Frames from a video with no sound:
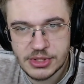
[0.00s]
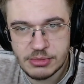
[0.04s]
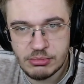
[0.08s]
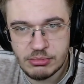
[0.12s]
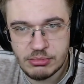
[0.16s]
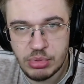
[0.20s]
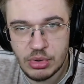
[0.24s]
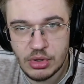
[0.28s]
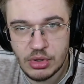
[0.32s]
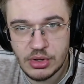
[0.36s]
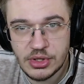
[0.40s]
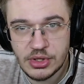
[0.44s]

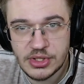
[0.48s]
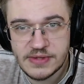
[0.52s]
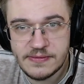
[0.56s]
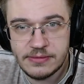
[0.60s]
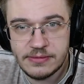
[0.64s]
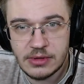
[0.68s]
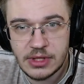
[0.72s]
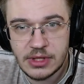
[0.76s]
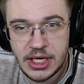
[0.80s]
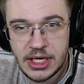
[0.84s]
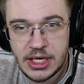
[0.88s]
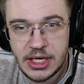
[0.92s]
Birds
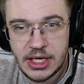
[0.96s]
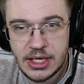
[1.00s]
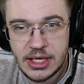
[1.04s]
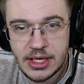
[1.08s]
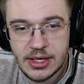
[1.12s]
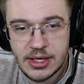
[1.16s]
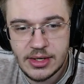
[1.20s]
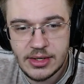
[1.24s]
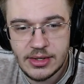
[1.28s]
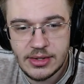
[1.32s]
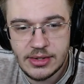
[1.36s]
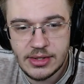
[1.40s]
fly,
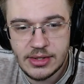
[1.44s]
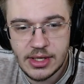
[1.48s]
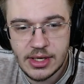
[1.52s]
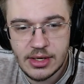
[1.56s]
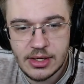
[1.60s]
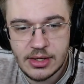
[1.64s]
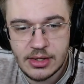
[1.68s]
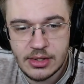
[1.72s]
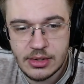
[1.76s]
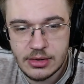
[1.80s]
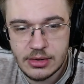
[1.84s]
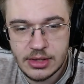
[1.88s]
and
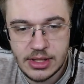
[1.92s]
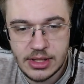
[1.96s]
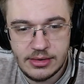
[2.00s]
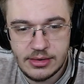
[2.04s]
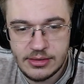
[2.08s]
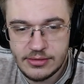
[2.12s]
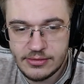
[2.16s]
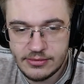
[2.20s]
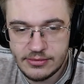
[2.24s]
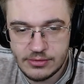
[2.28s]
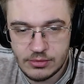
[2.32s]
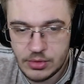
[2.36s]
yeah,
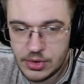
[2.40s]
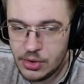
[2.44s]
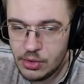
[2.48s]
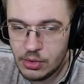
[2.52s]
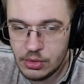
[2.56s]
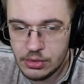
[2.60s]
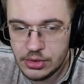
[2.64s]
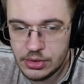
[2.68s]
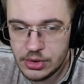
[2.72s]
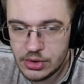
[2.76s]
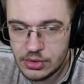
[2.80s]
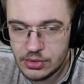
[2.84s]
if we
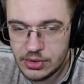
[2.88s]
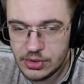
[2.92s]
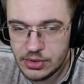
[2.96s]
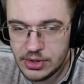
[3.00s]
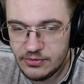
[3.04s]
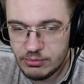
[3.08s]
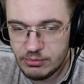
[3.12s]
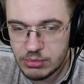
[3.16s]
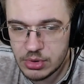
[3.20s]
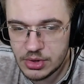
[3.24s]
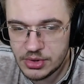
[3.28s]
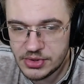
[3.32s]
all know
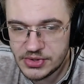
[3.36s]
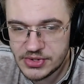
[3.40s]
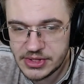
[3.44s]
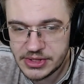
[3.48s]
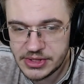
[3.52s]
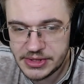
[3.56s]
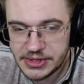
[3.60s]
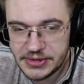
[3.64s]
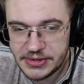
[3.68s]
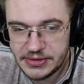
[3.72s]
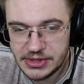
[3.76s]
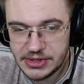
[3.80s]
if birds
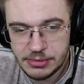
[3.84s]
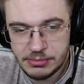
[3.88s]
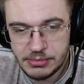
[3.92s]
are there,